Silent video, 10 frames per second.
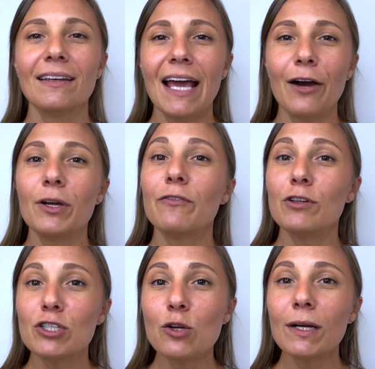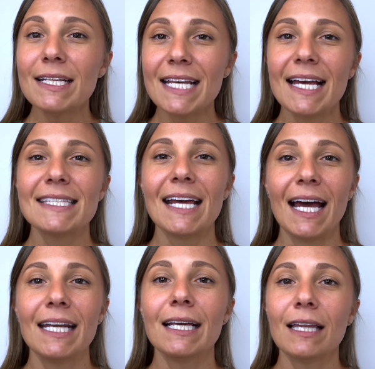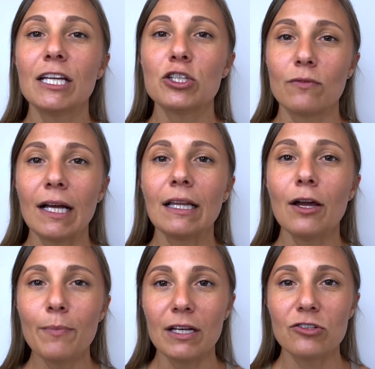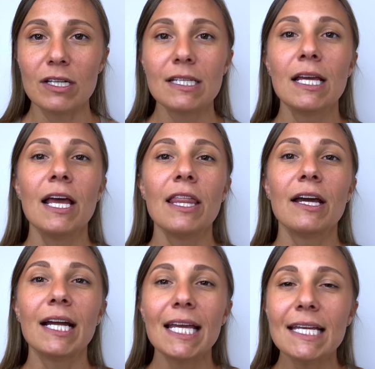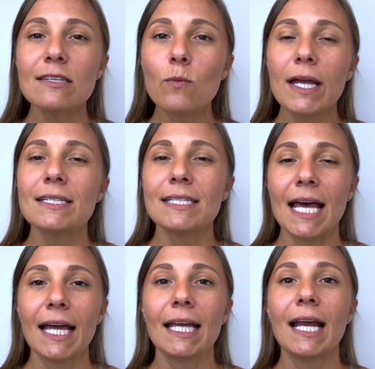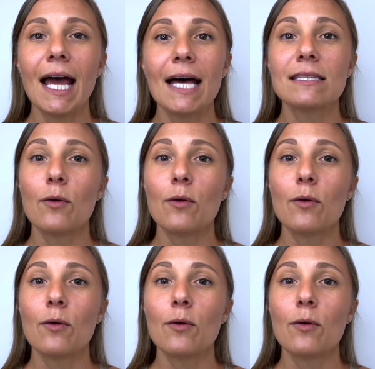Now, if you do want to test adding a link directly on Pinterest, there is a way to tag it as a